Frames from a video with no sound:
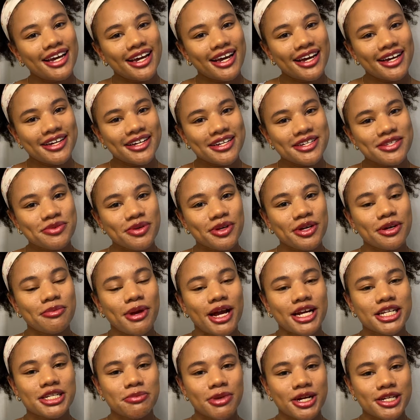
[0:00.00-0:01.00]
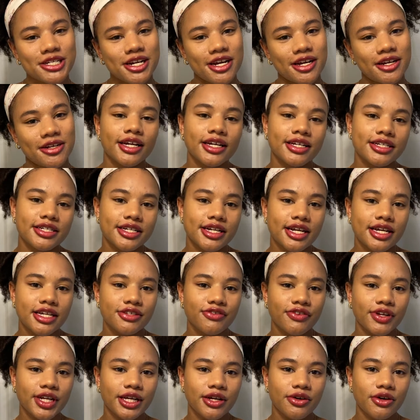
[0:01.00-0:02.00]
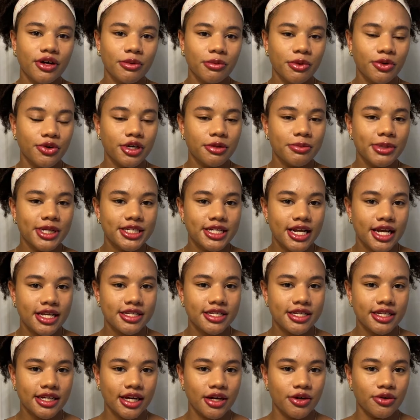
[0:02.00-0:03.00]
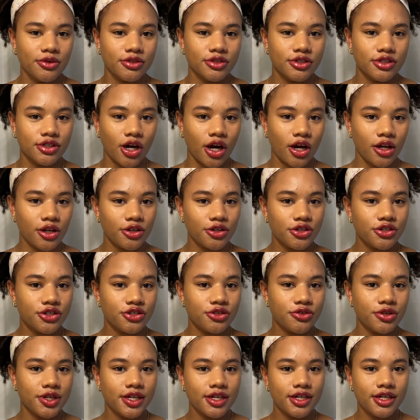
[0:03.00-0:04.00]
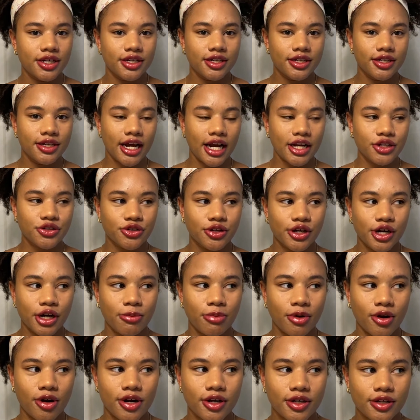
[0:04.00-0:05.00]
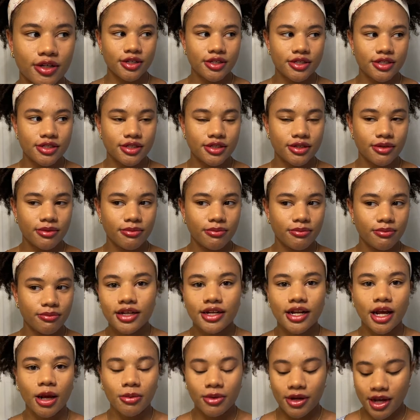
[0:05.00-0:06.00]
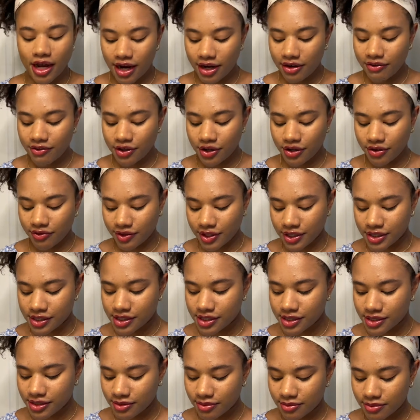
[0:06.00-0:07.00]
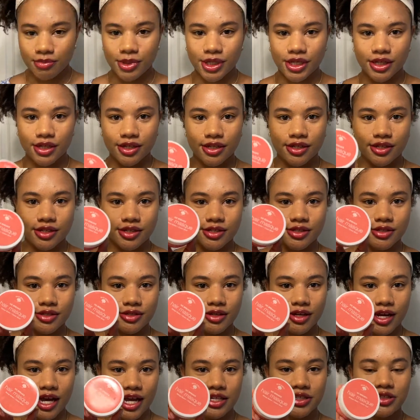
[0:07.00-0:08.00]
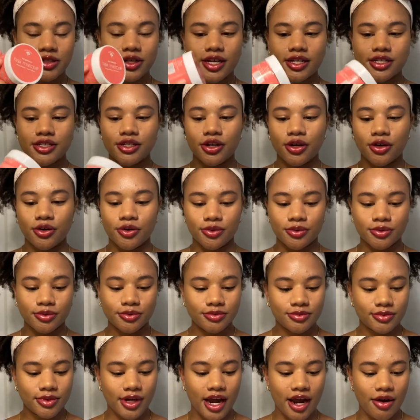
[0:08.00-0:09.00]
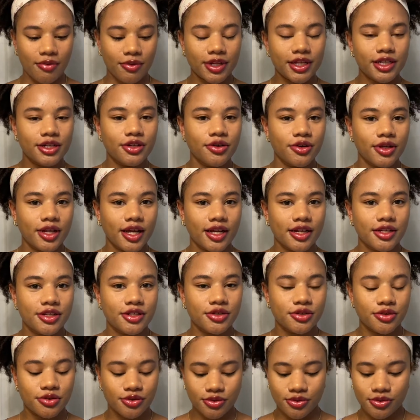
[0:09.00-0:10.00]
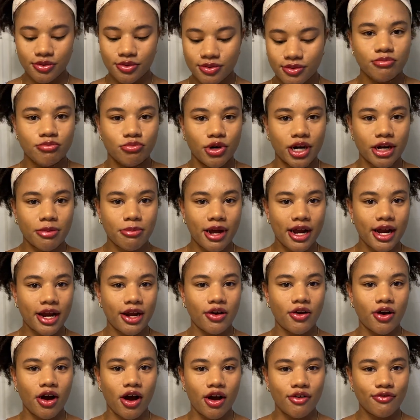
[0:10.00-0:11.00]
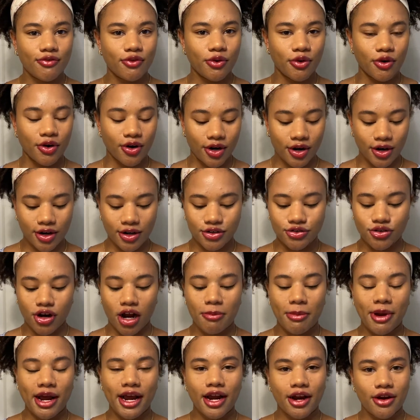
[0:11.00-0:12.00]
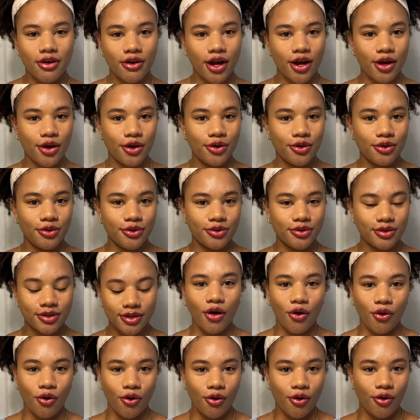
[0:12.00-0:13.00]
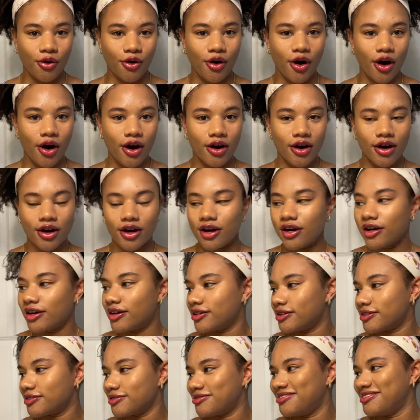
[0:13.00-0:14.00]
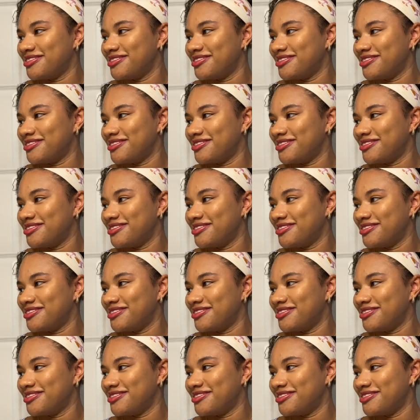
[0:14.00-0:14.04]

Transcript: guys, welcome back to my channel. In today's video, I'm going to be testing out Dollar Tree natural hair products. Now, I'm kind of nervous because, as you guys know, I really don't like to break my hair off or dry my hair out or